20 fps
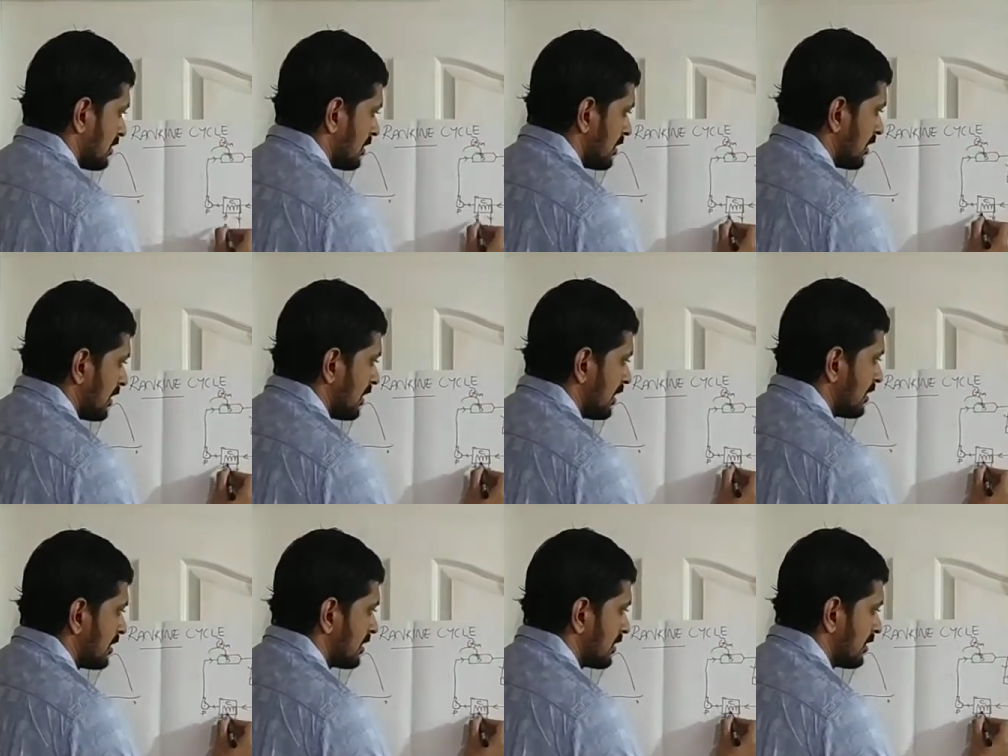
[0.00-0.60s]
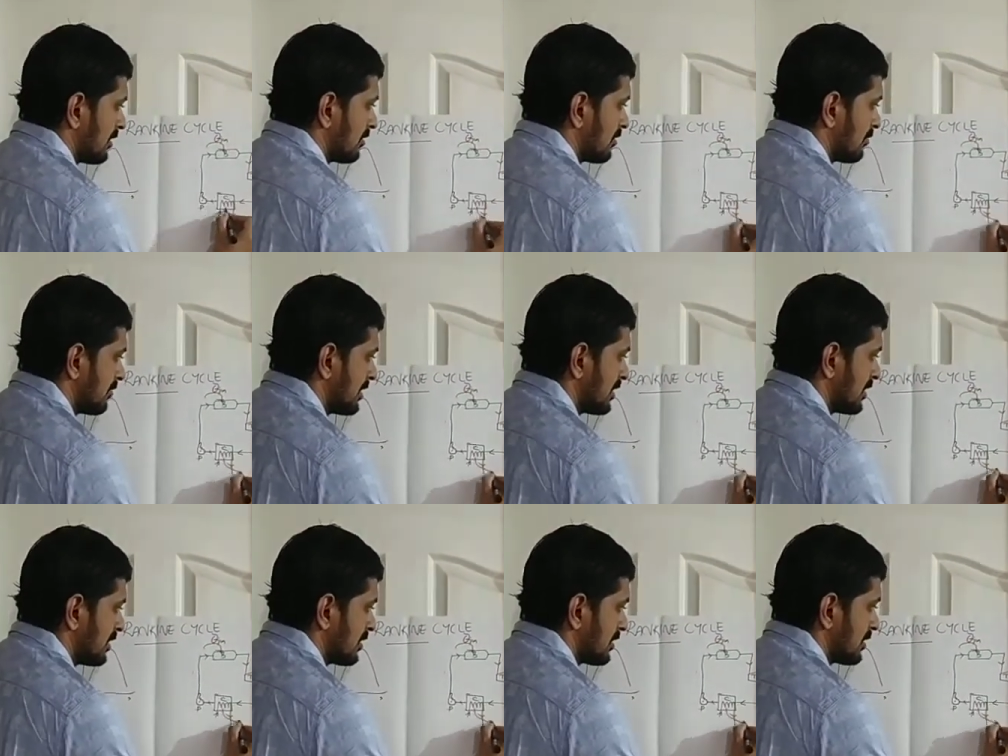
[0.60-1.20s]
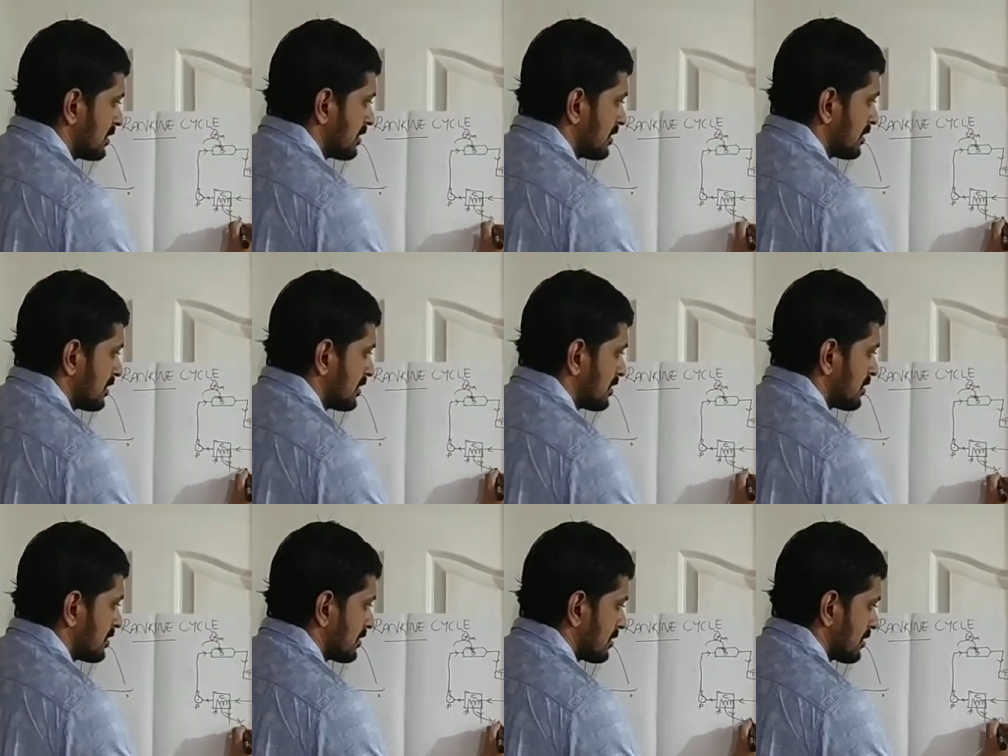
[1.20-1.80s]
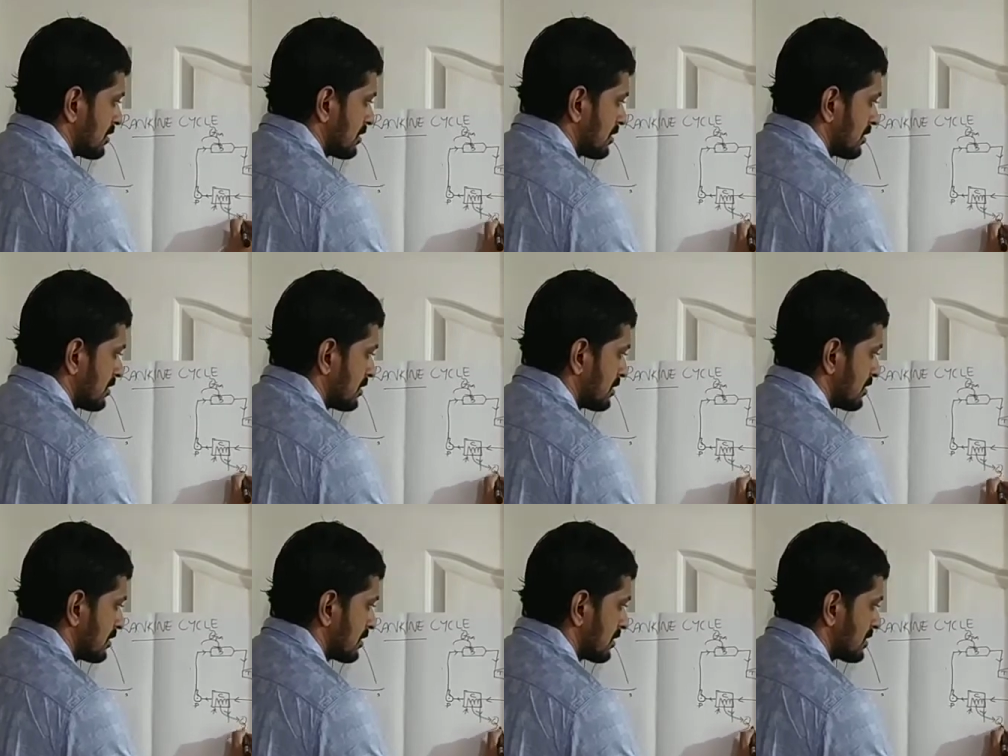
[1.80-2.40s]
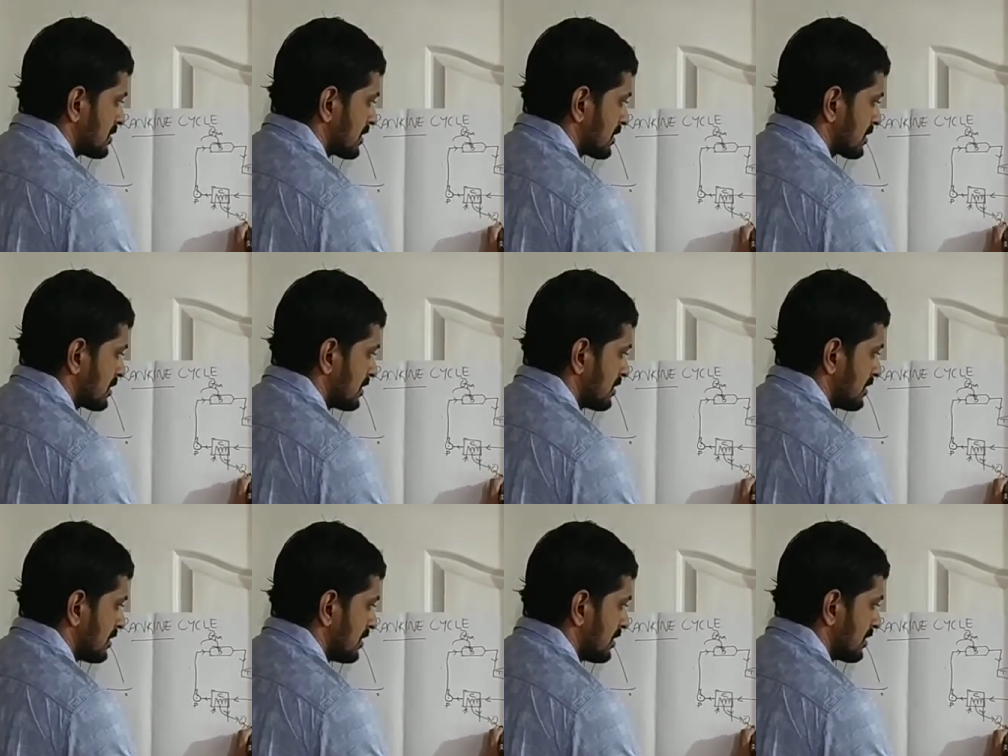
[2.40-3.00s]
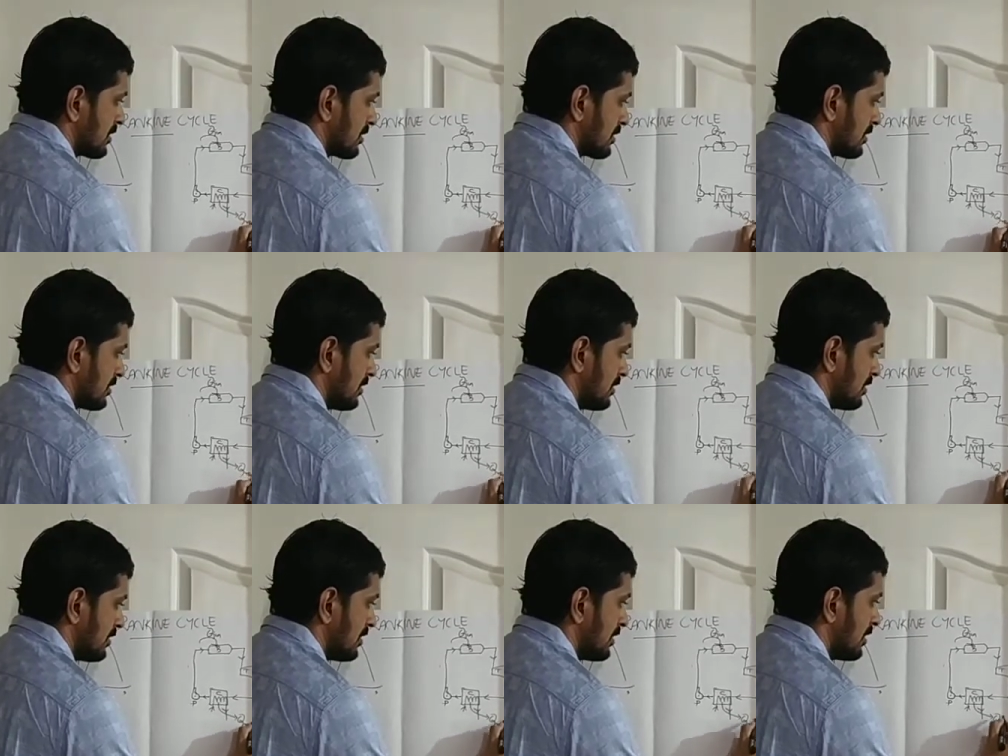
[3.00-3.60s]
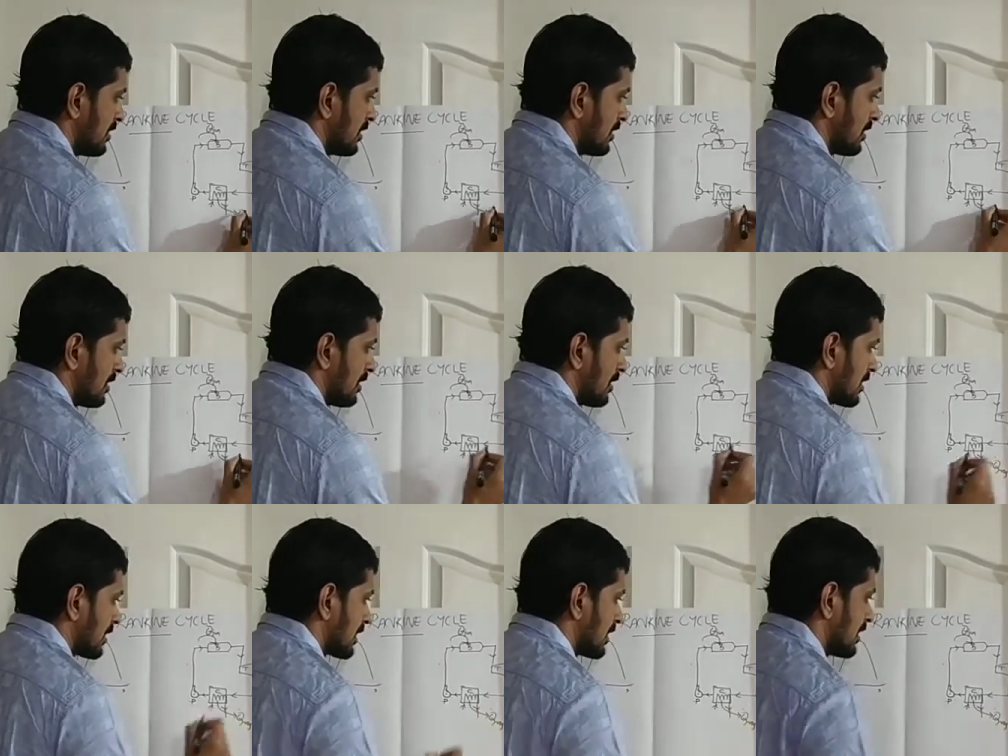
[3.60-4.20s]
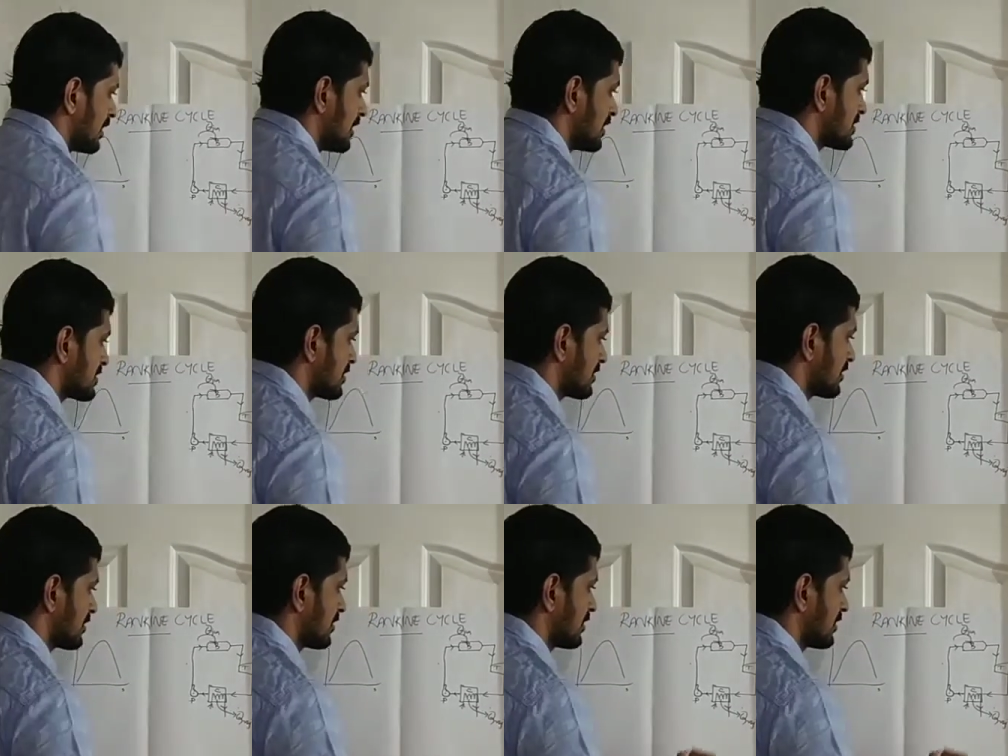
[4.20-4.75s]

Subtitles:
and heat will be rejected here in the condenser,